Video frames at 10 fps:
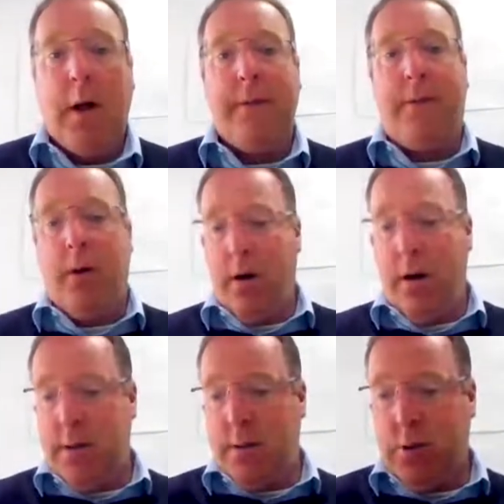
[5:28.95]
And if
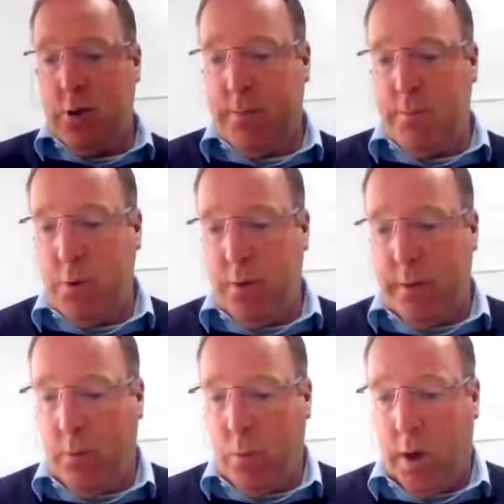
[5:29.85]
I just
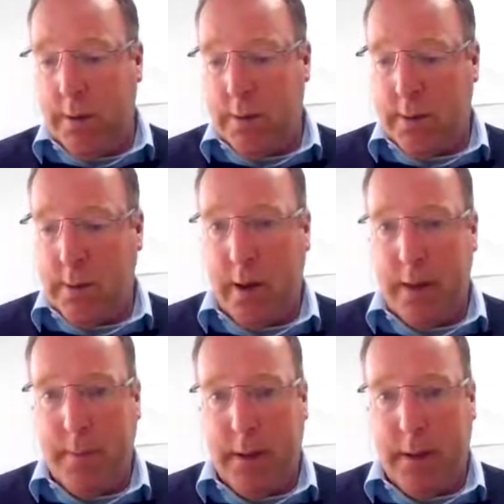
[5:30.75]
move on one slide,